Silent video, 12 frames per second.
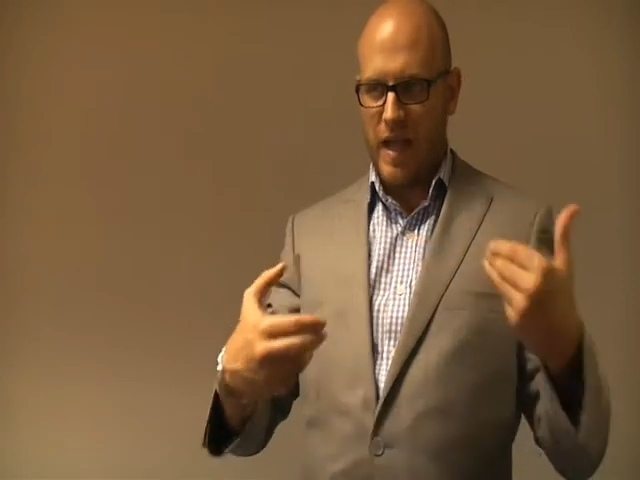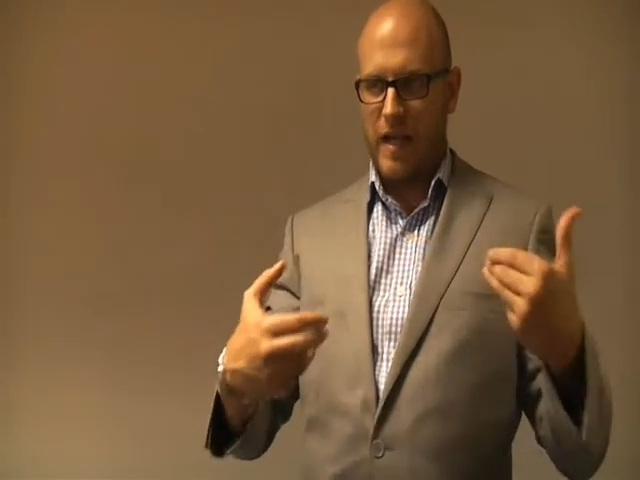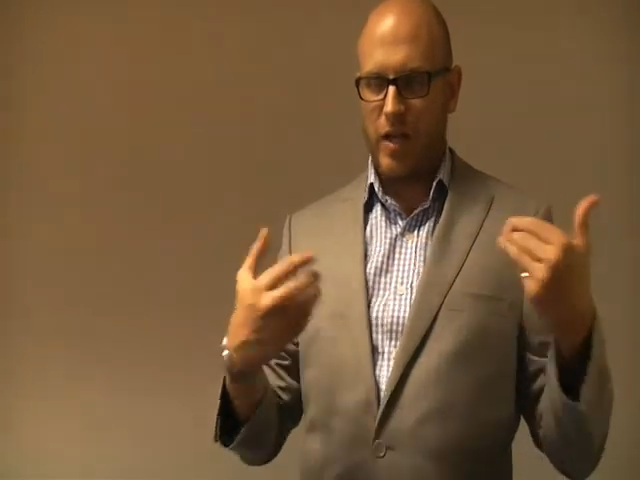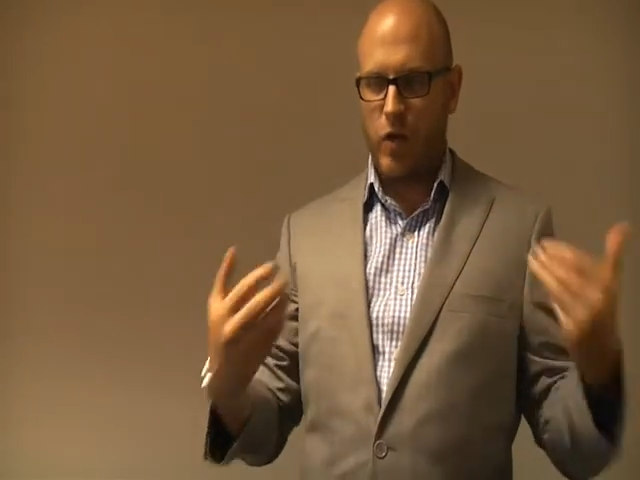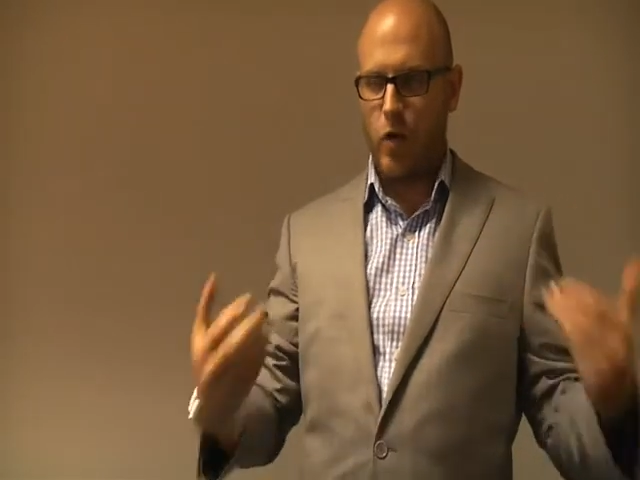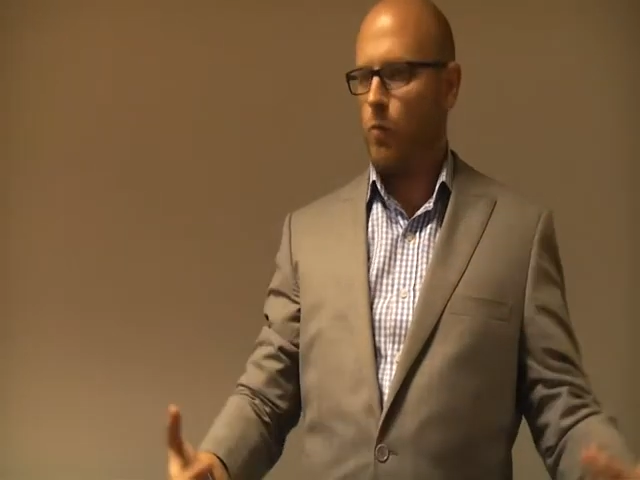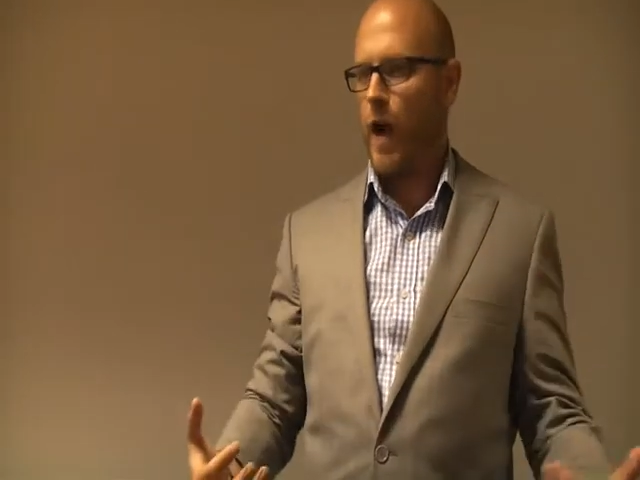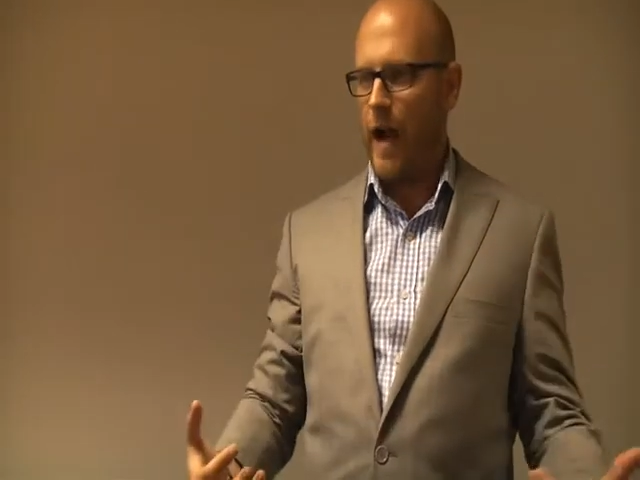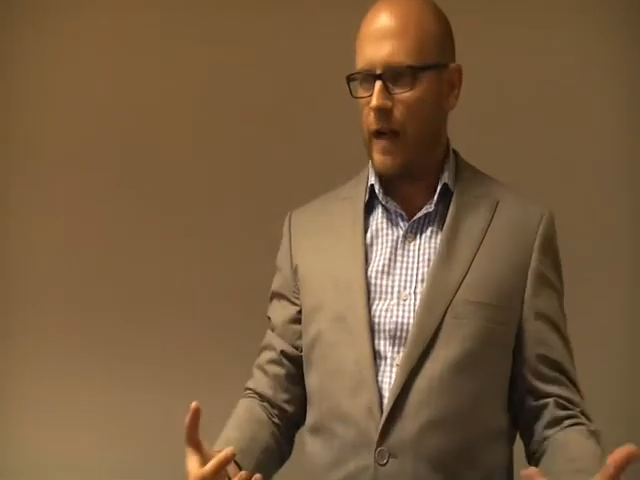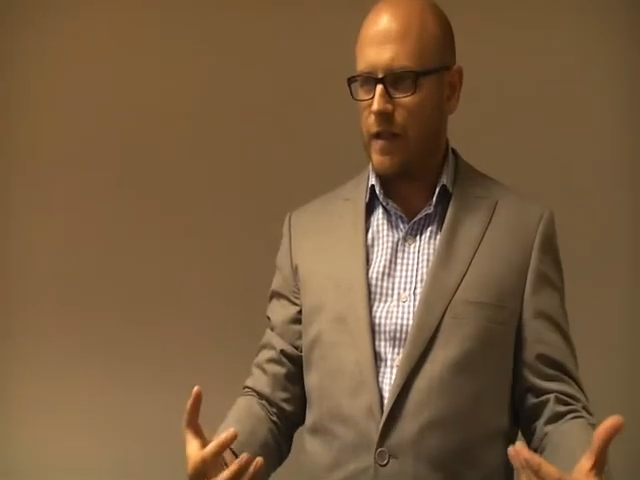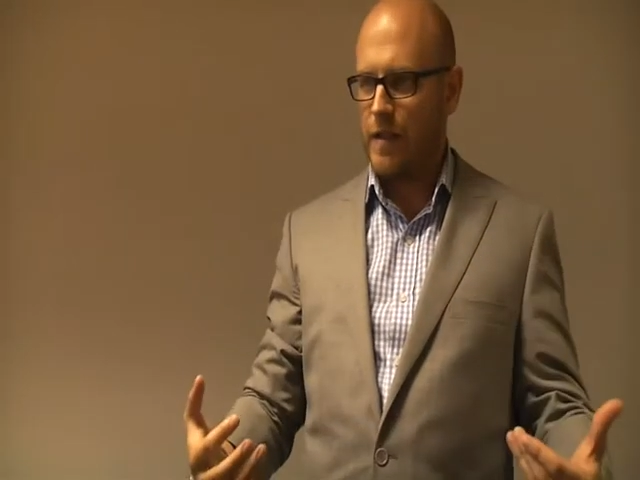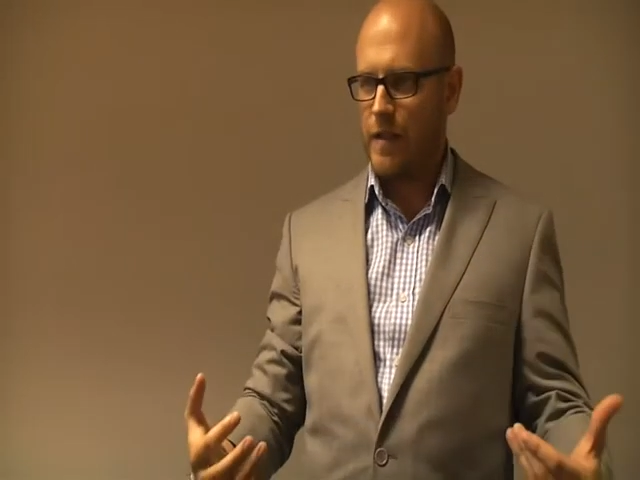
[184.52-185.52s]
technical
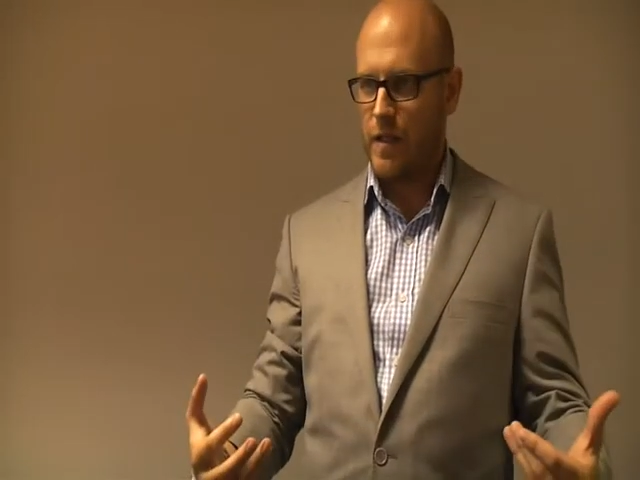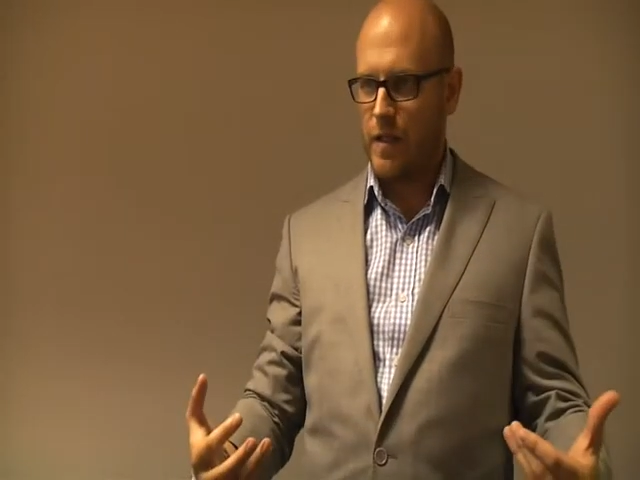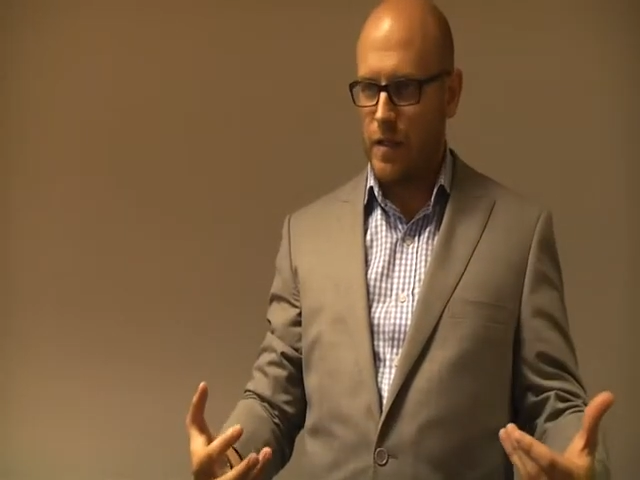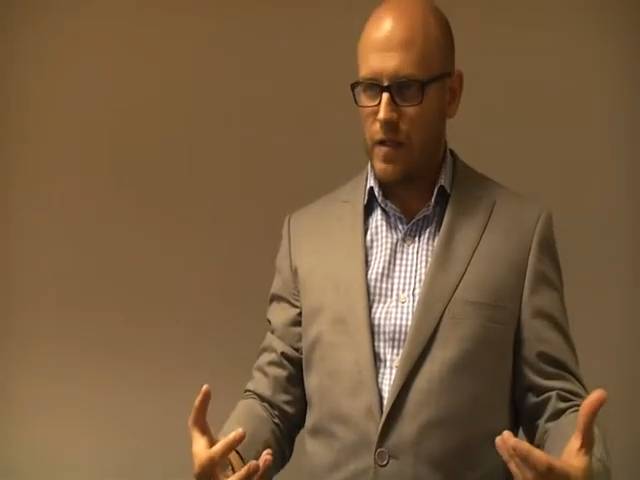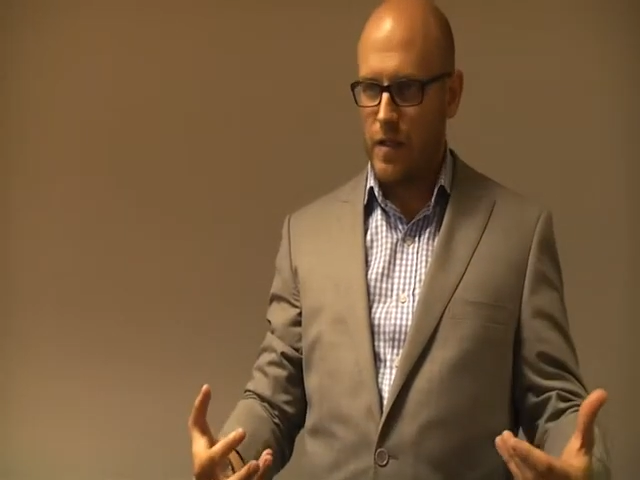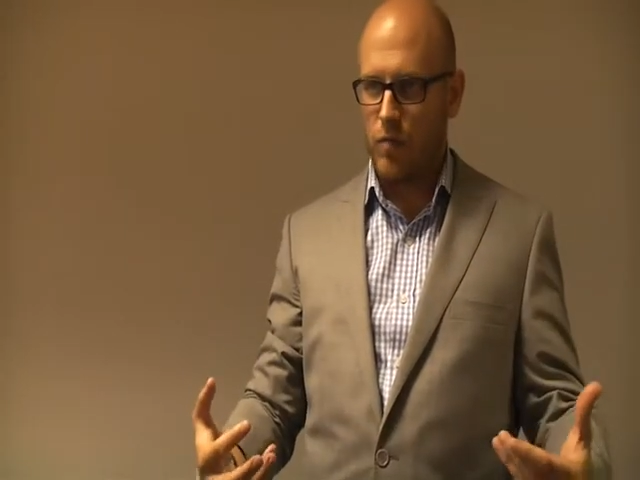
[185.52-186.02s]
practices,